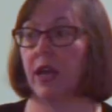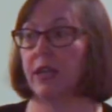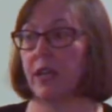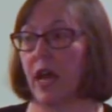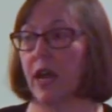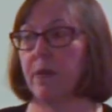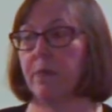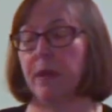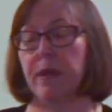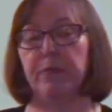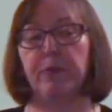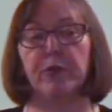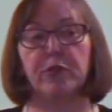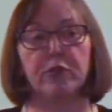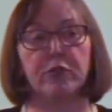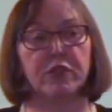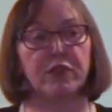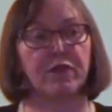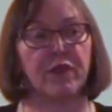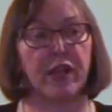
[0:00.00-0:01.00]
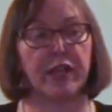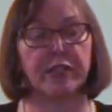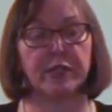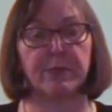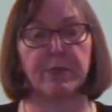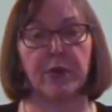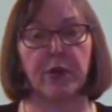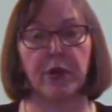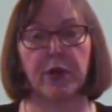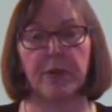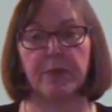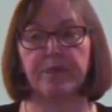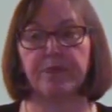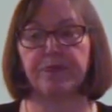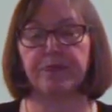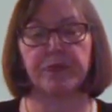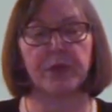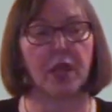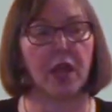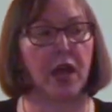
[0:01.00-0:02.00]
A lot of people use Facebook
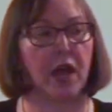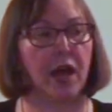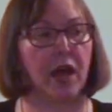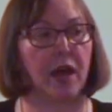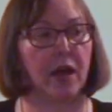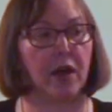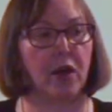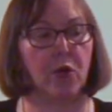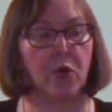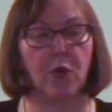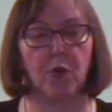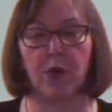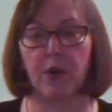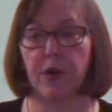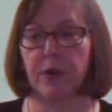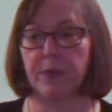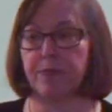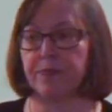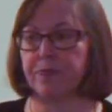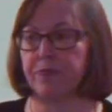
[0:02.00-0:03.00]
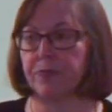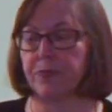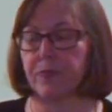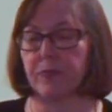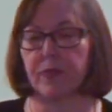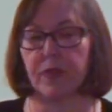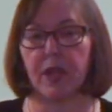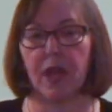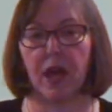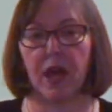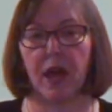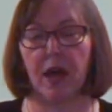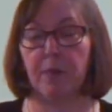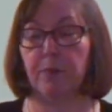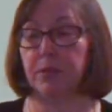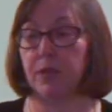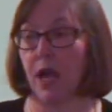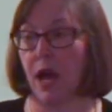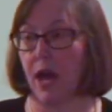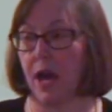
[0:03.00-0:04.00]
uh, or uh,
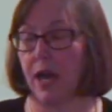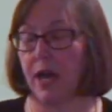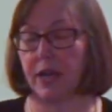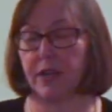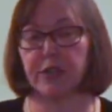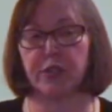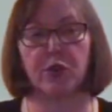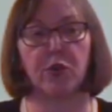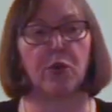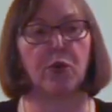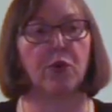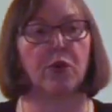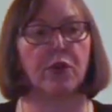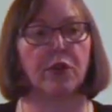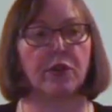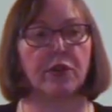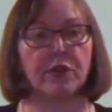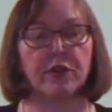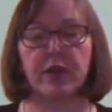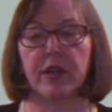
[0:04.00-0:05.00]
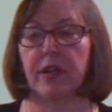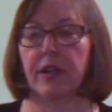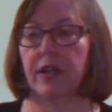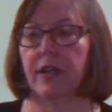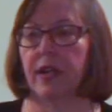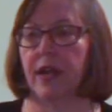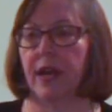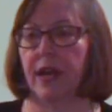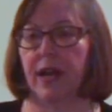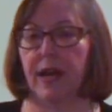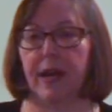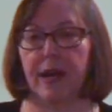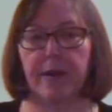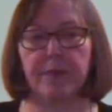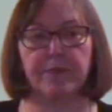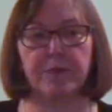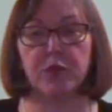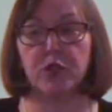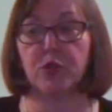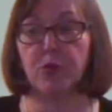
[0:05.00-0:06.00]
blogs or
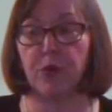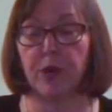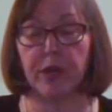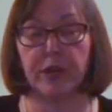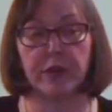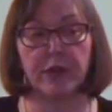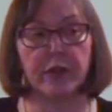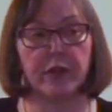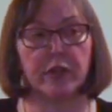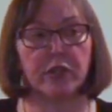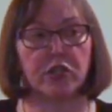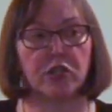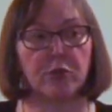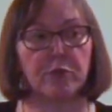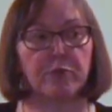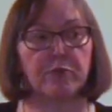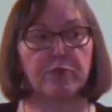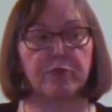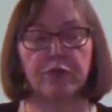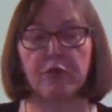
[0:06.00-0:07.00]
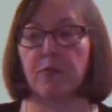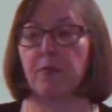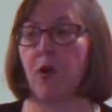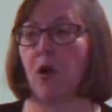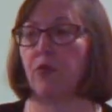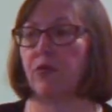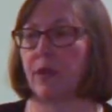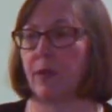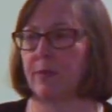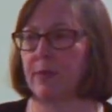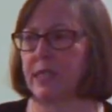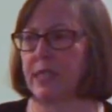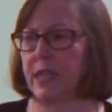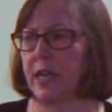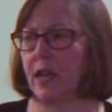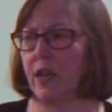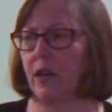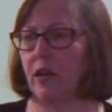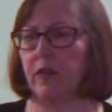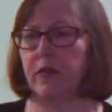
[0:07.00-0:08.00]
um, Twitter to promote
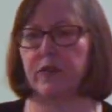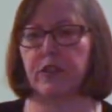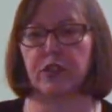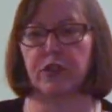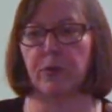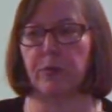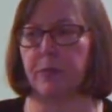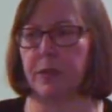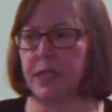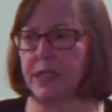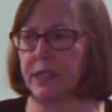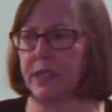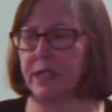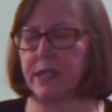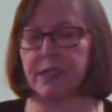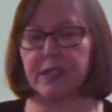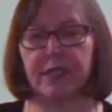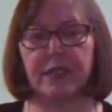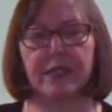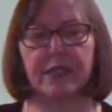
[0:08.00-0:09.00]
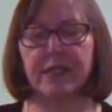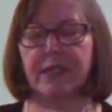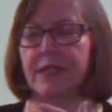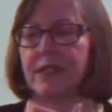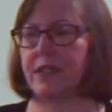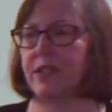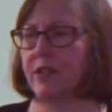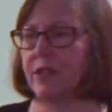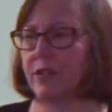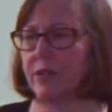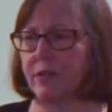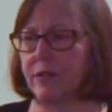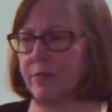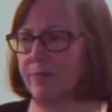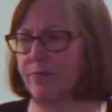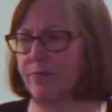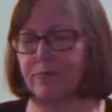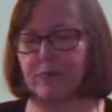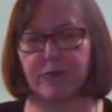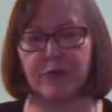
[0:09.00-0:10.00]
themselves, their businesses, their
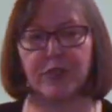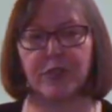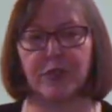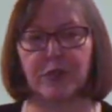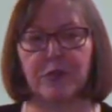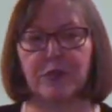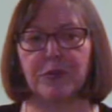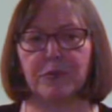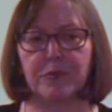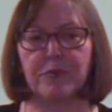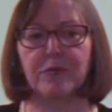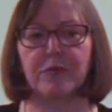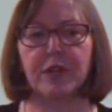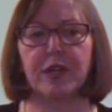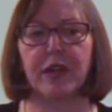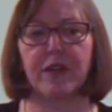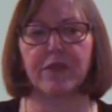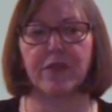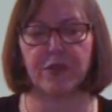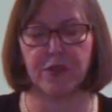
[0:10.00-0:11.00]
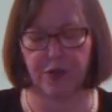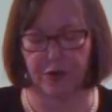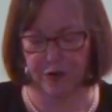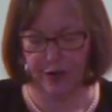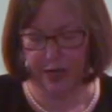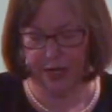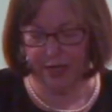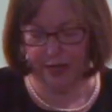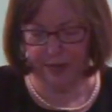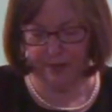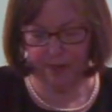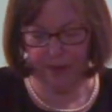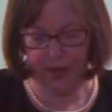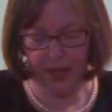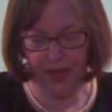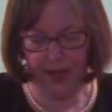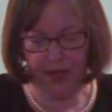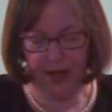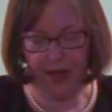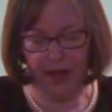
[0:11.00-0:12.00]
you know whatever they're in,
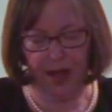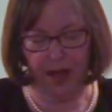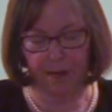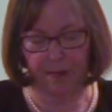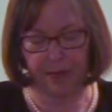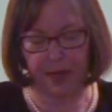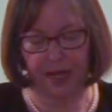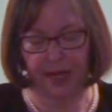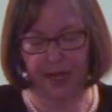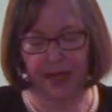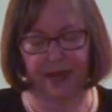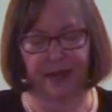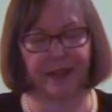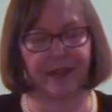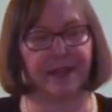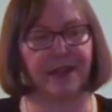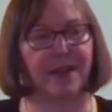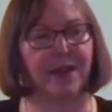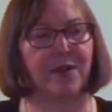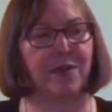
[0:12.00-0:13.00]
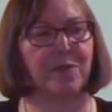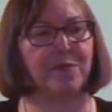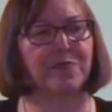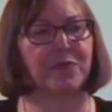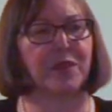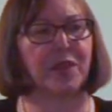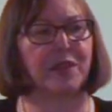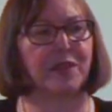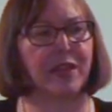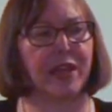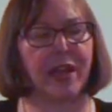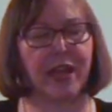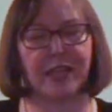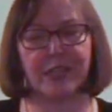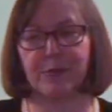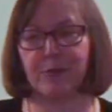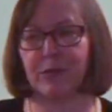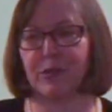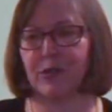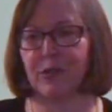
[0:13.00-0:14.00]
um, and uh, the
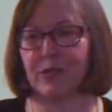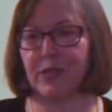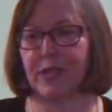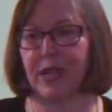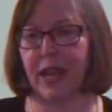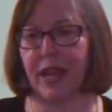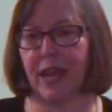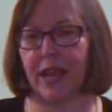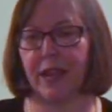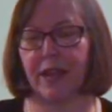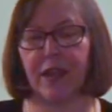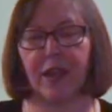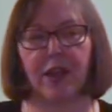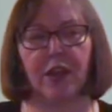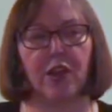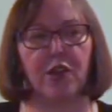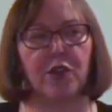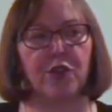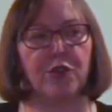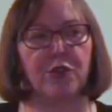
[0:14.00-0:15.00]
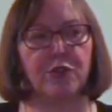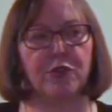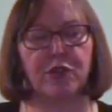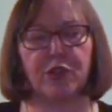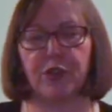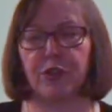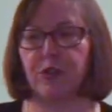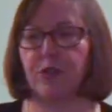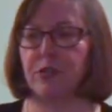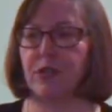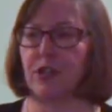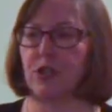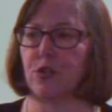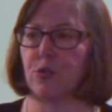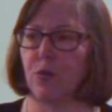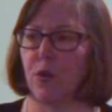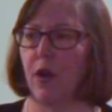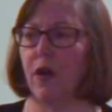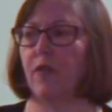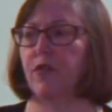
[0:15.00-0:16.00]
experts are saying you should use a
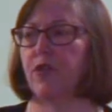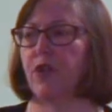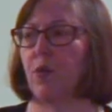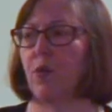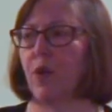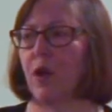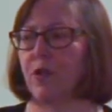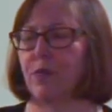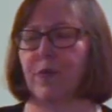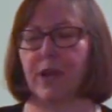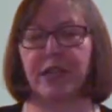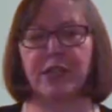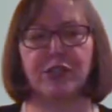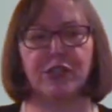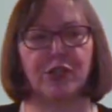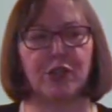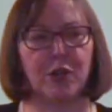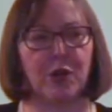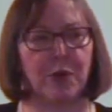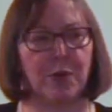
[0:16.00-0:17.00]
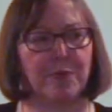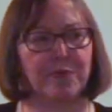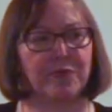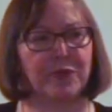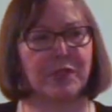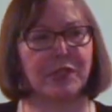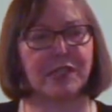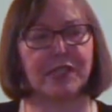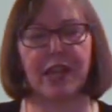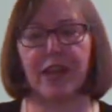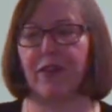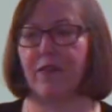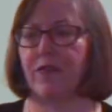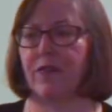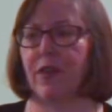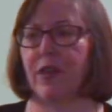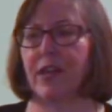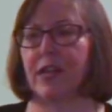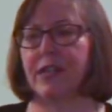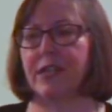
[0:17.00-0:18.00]
12 to 1 ratio. Save
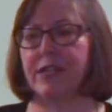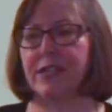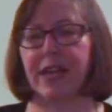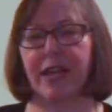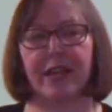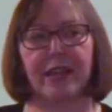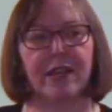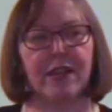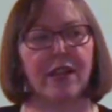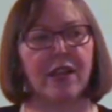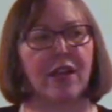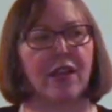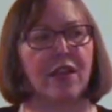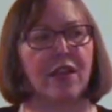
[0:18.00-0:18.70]
say